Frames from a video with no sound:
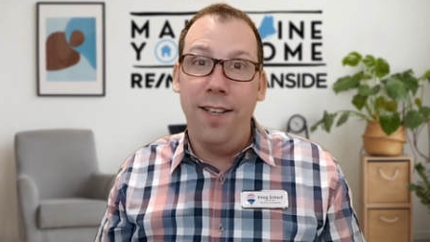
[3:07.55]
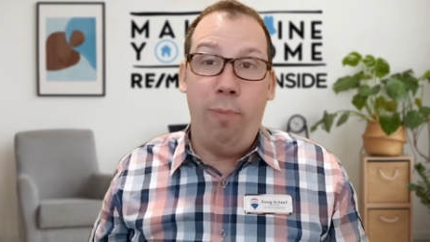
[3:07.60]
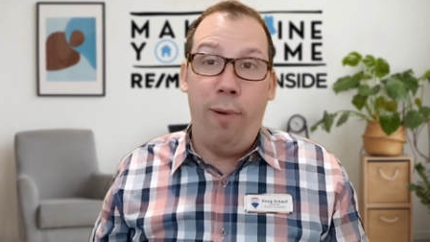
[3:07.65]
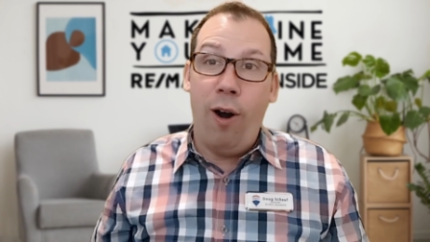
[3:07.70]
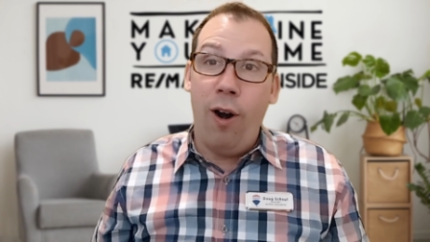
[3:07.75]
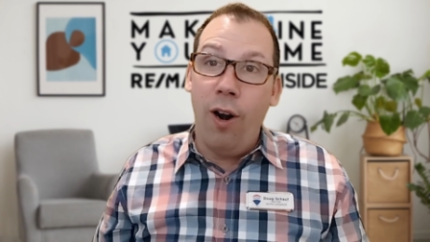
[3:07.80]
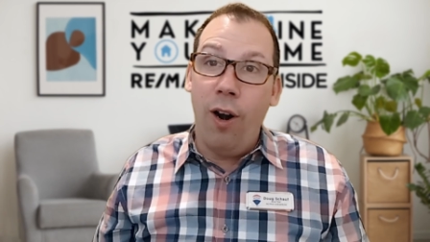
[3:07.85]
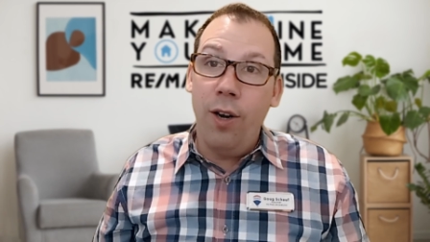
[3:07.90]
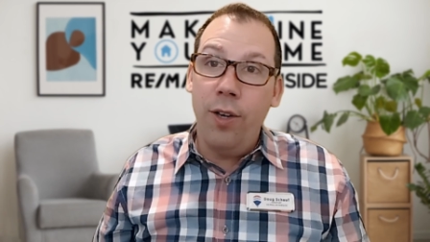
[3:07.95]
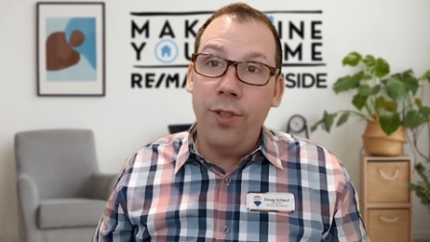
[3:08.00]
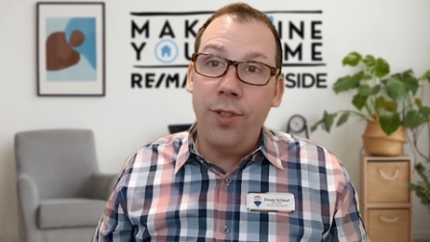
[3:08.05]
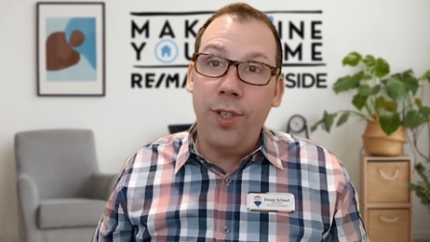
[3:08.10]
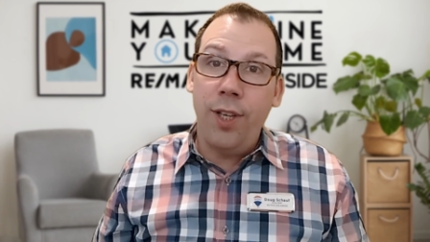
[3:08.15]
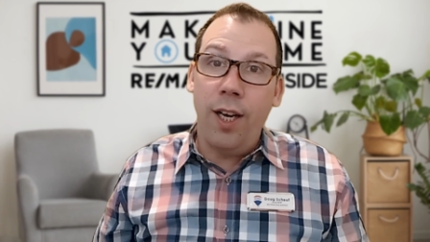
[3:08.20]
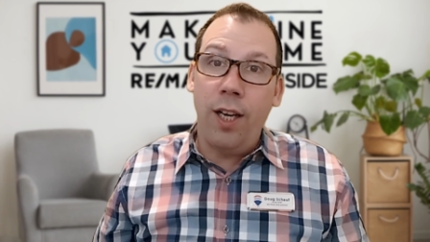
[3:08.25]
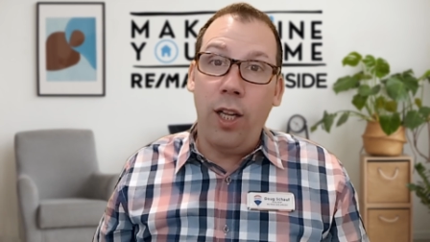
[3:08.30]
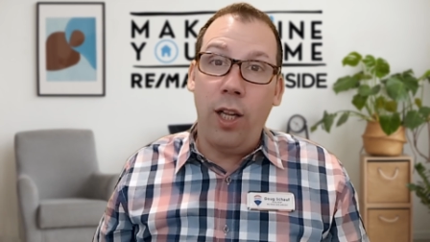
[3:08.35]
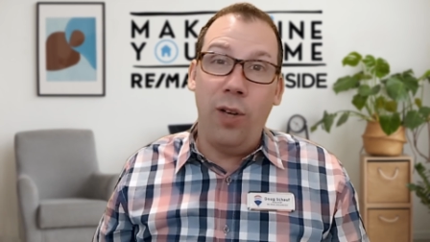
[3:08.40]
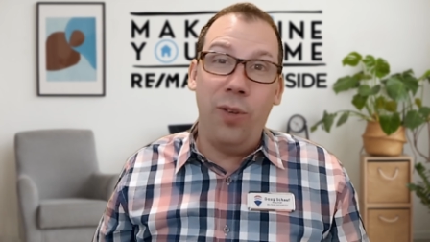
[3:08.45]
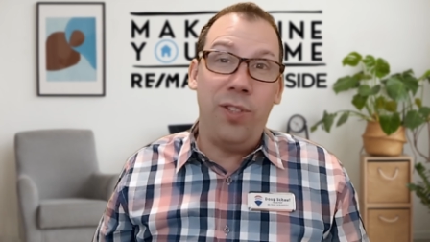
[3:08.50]
Bars uh,
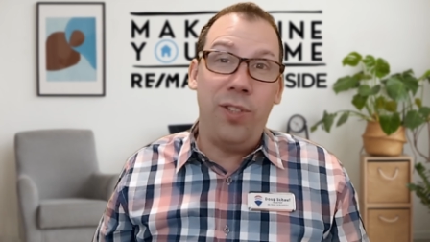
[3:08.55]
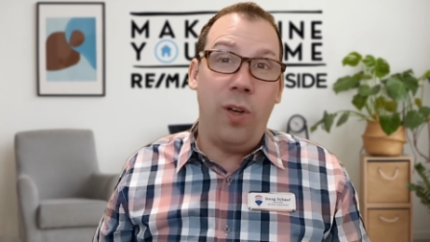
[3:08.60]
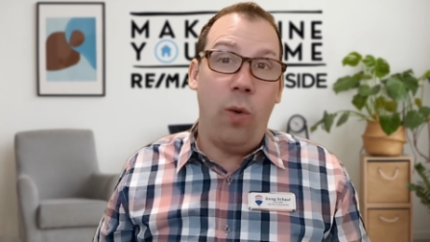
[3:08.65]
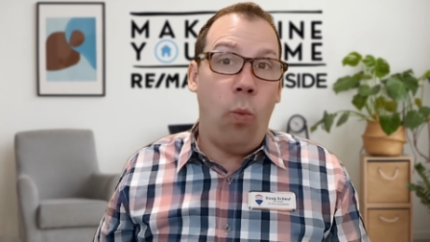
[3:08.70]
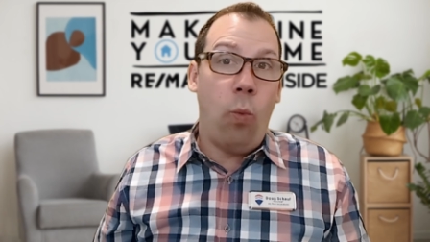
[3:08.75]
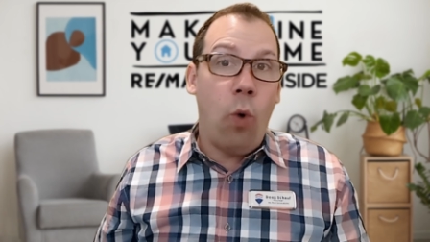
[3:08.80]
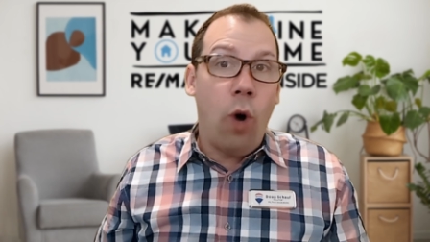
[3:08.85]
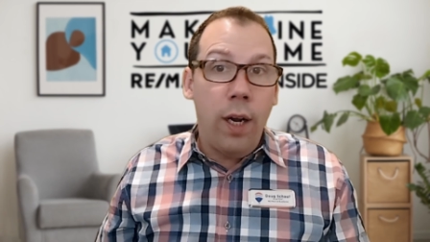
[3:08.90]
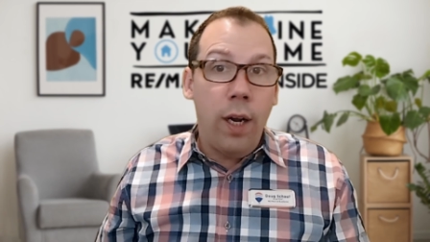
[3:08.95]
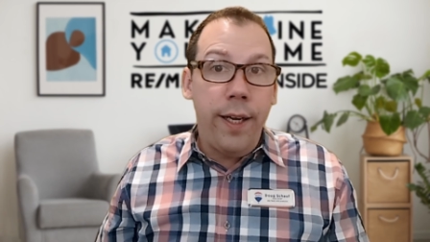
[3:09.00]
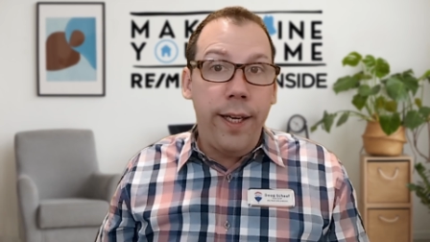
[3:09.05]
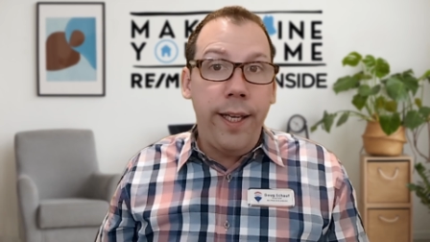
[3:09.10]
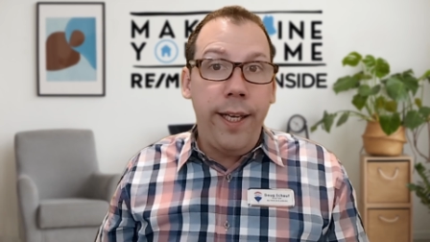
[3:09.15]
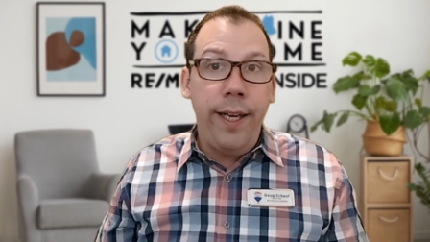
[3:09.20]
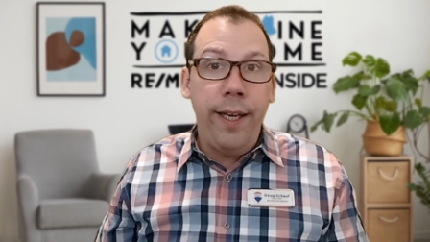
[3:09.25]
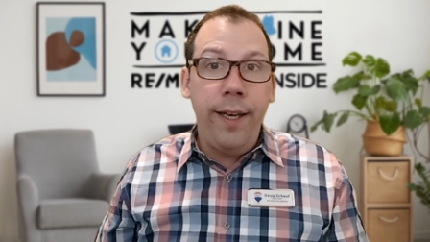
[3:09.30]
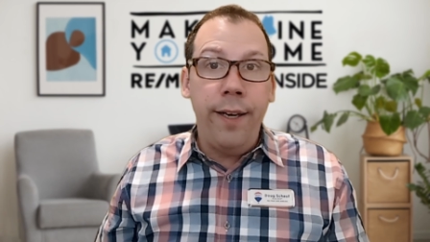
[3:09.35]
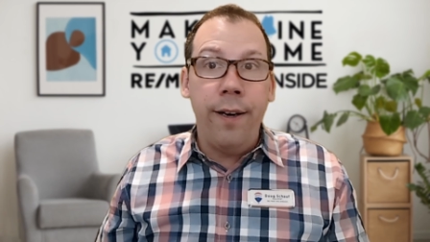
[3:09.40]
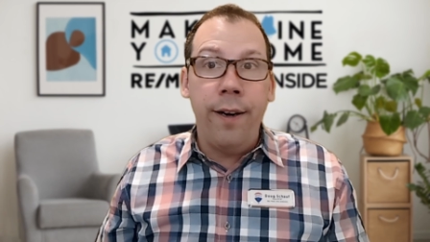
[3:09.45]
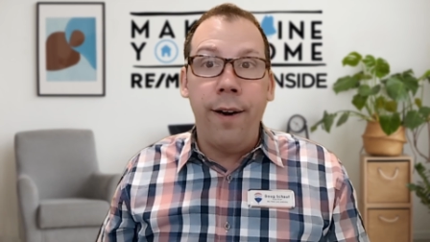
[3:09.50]
close at one
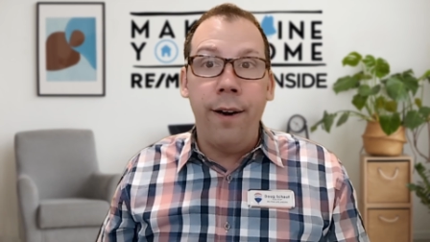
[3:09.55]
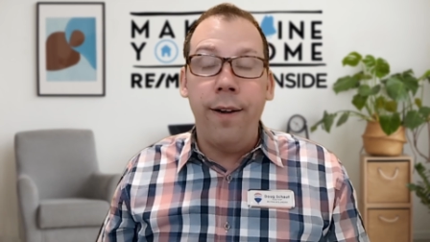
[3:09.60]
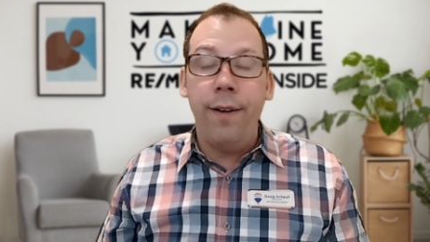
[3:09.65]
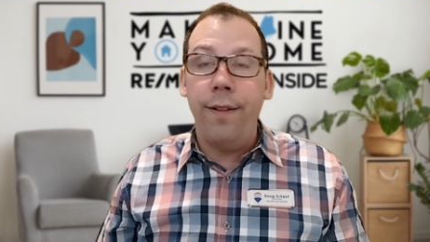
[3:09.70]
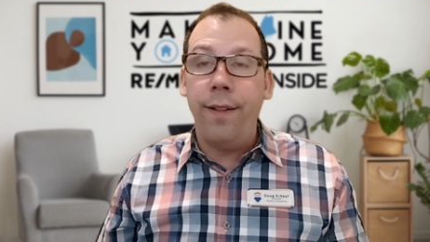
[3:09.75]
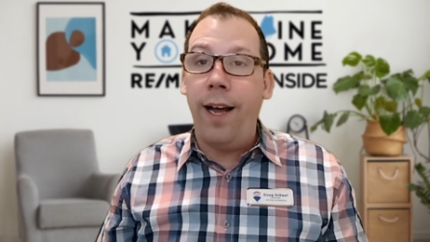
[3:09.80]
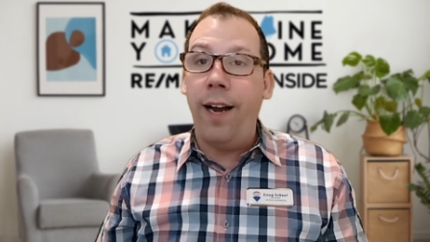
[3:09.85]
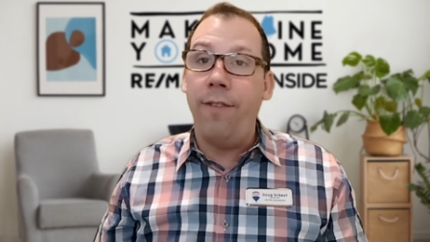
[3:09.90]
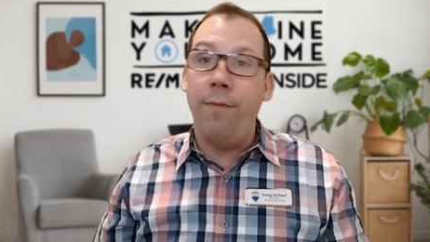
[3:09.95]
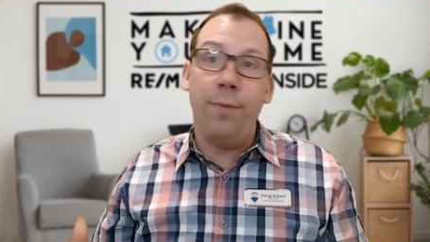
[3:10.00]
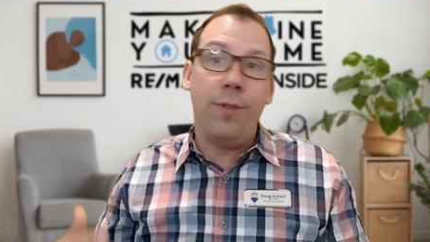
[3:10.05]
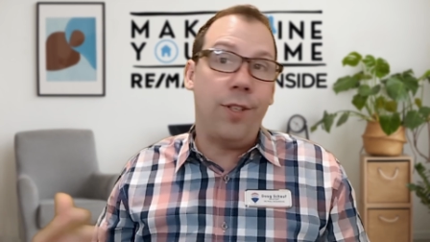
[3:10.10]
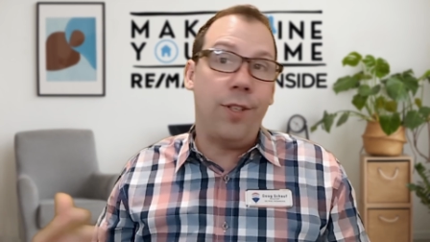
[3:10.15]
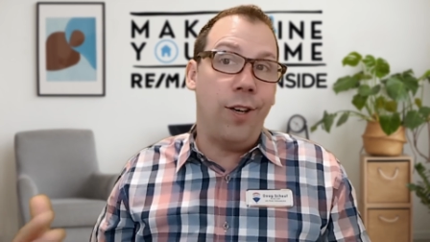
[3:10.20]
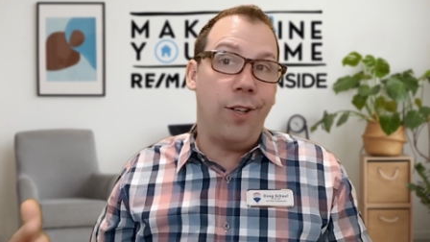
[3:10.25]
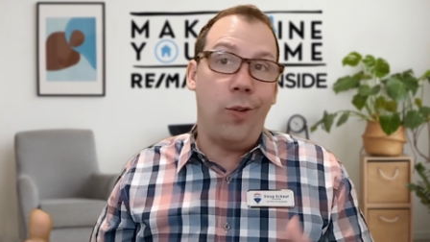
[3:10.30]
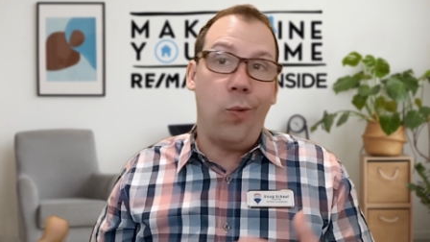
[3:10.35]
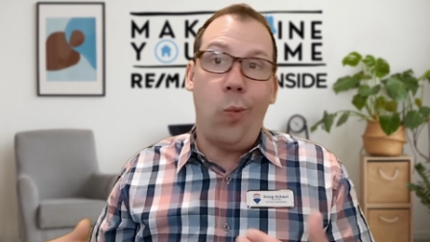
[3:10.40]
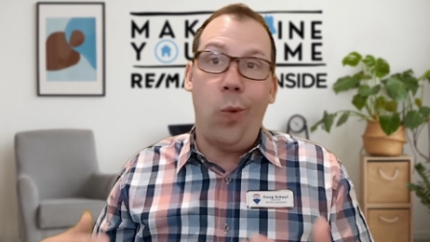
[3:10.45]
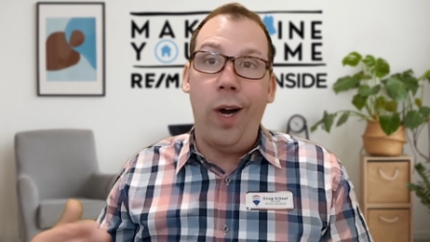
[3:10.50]
here. A lot of them
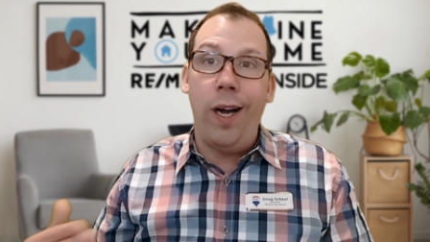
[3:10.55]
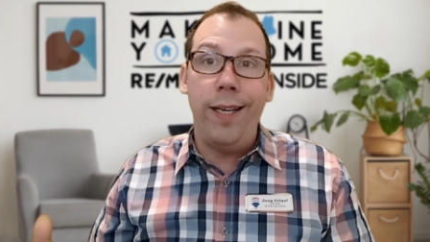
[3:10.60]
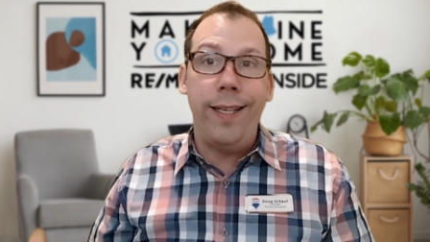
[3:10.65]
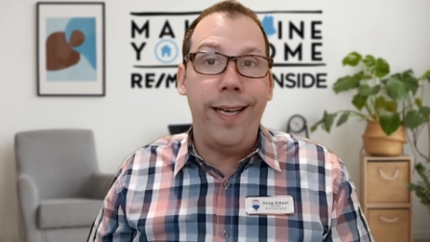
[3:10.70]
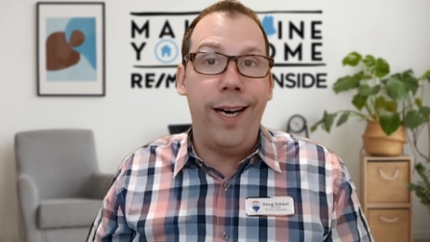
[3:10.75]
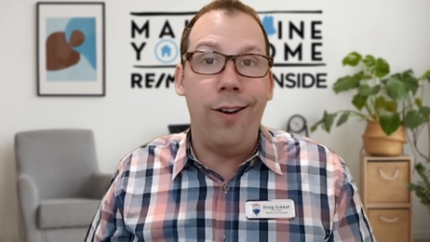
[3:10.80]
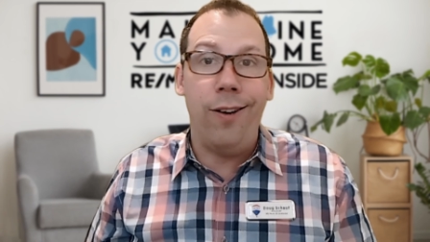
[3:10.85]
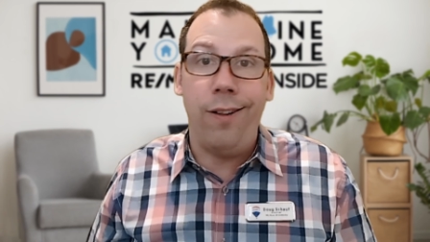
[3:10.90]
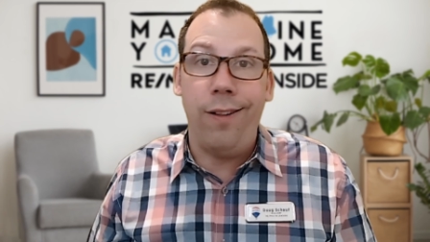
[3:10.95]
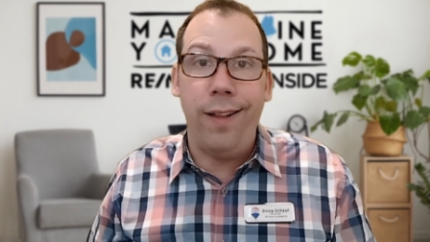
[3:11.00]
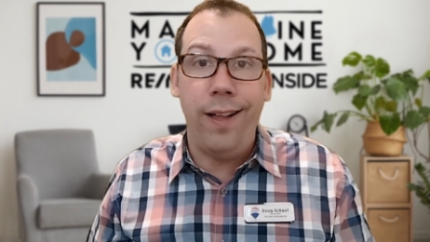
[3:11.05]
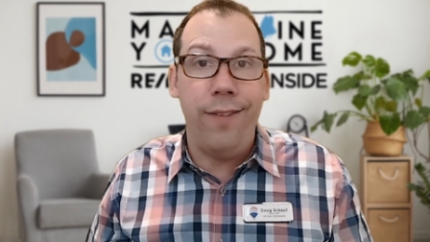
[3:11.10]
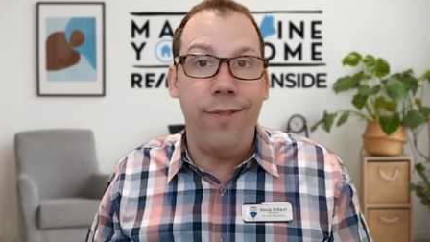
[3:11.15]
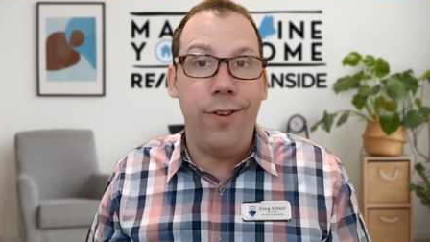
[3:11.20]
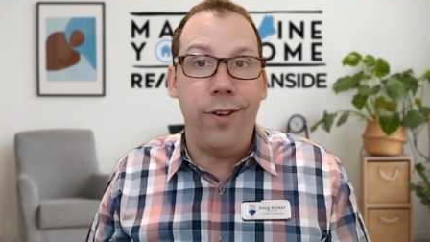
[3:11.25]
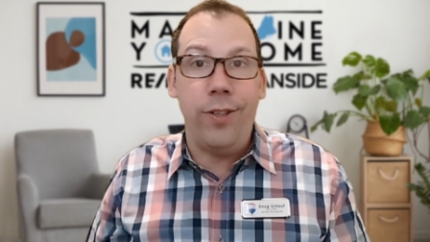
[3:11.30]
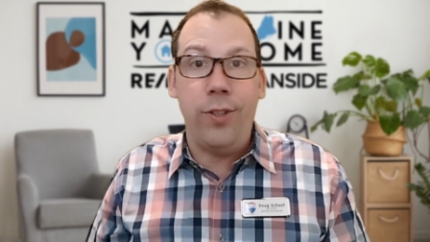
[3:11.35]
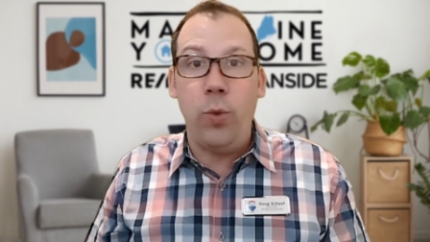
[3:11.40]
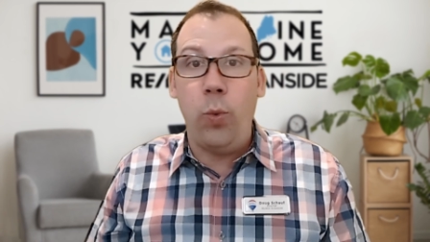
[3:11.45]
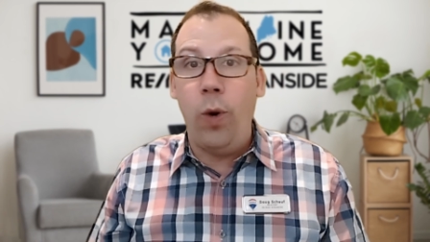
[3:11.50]
start to wind down at
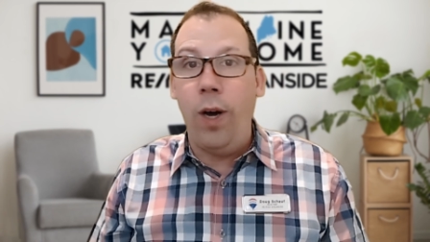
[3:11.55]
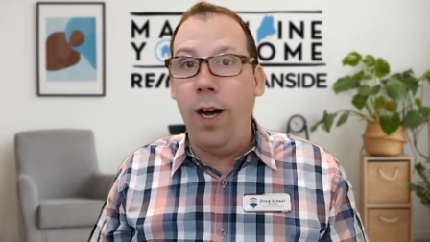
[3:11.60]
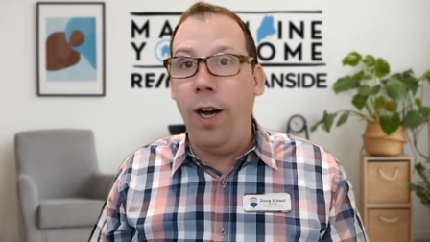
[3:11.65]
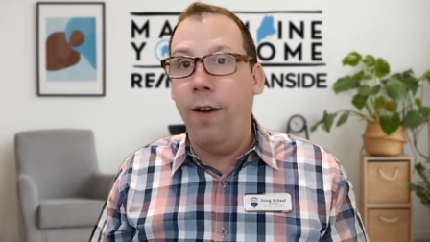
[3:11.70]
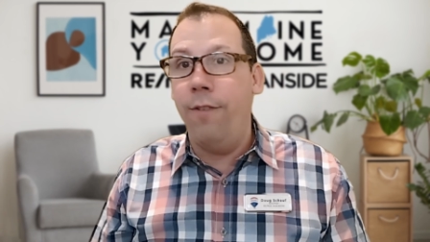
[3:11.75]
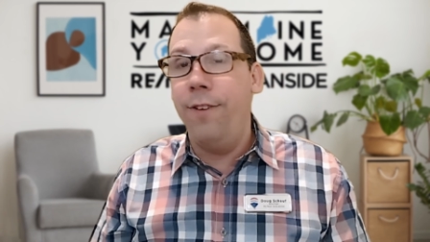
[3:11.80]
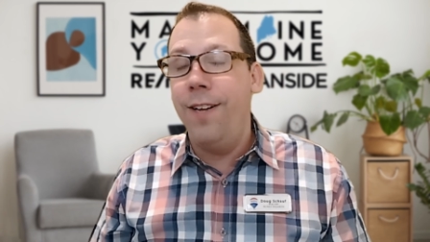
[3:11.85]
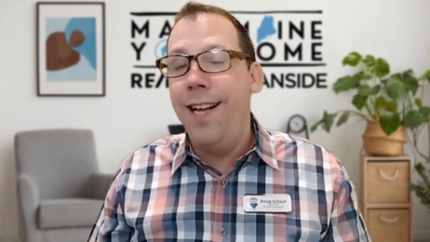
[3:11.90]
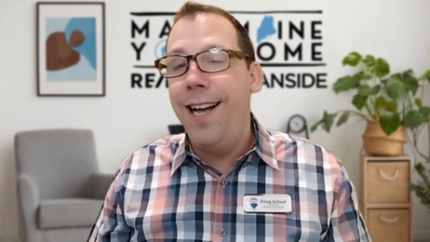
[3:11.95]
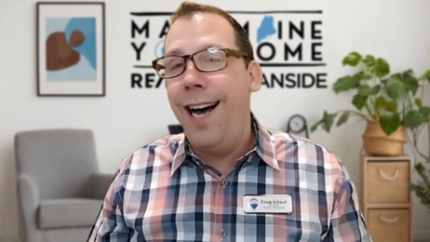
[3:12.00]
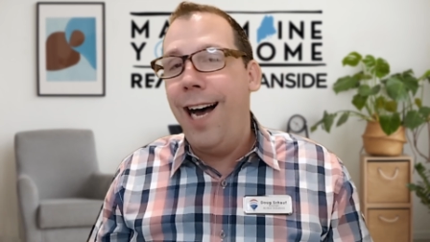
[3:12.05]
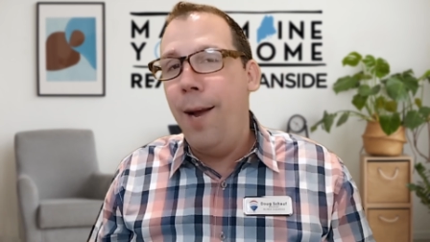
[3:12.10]
eleven or twelve.